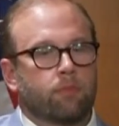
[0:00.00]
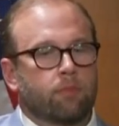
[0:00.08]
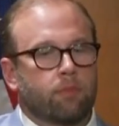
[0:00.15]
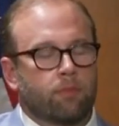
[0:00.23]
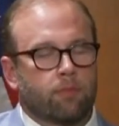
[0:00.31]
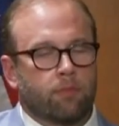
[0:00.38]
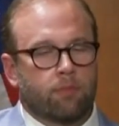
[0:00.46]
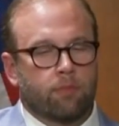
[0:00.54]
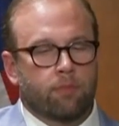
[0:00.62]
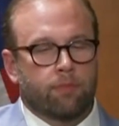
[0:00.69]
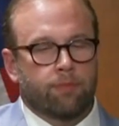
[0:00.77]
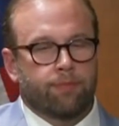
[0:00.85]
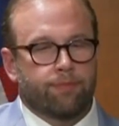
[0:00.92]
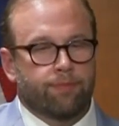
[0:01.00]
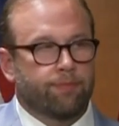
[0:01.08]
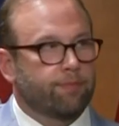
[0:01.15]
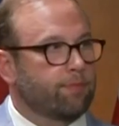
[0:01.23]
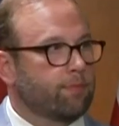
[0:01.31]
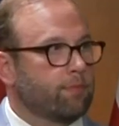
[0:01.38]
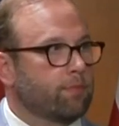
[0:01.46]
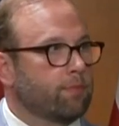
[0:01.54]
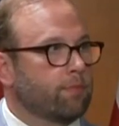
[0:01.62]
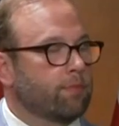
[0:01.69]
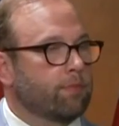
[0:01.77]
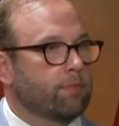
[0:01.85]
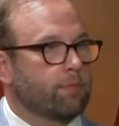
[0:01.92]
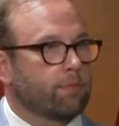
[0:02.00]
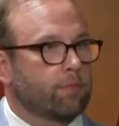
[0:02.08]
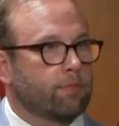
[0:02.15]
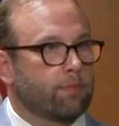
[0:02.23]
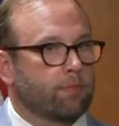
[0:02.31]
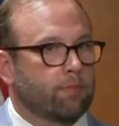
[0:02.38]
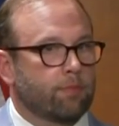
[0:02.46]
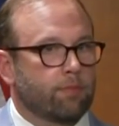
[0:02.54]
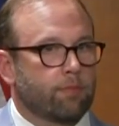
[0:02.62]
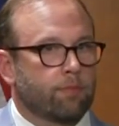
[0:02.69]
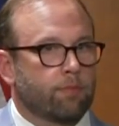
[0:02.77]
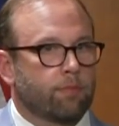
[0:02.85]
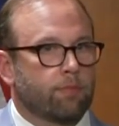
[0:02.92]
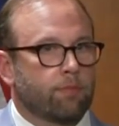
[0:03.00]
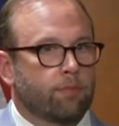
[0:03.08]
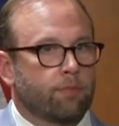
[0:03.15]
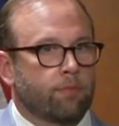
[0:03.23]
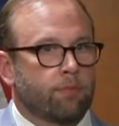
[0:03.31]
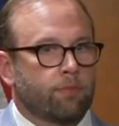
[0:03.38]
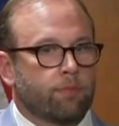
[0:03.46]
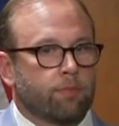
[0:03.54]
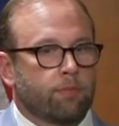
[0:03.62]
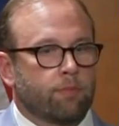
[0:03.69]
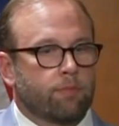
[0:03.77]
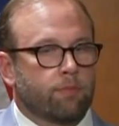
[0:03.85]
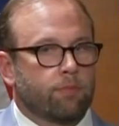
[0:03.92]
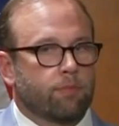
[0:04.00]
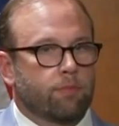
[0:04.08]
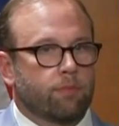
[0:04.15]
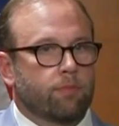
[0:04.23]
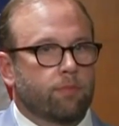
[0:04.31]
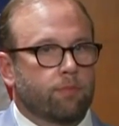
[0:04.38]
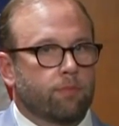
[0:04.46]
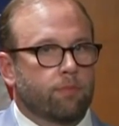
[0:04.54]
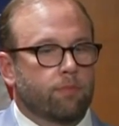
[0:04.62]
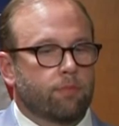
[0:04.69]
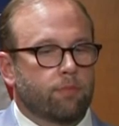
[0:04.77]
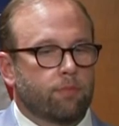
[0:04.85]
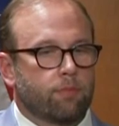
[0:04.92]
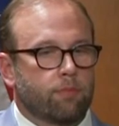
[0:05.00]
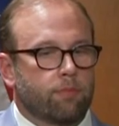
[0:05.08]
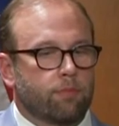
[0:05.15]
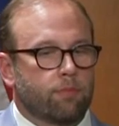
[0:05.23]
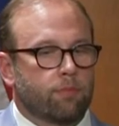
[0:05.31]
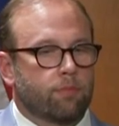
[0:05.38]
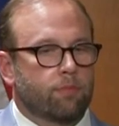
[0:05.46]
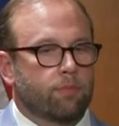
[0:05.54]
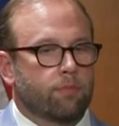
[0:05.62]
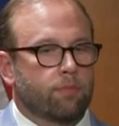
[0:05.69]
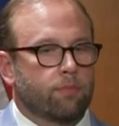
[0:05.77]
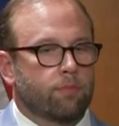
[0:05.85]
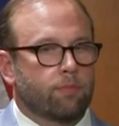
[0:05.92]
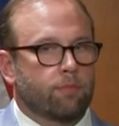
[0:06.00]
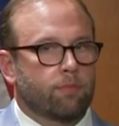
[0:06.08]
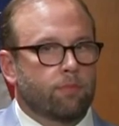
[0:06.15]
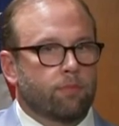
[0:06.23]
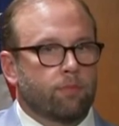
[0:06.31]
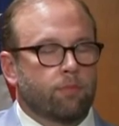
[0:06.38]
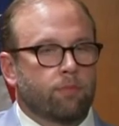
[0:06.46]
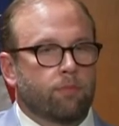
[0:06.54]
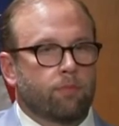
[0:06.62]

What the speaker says: [no speech]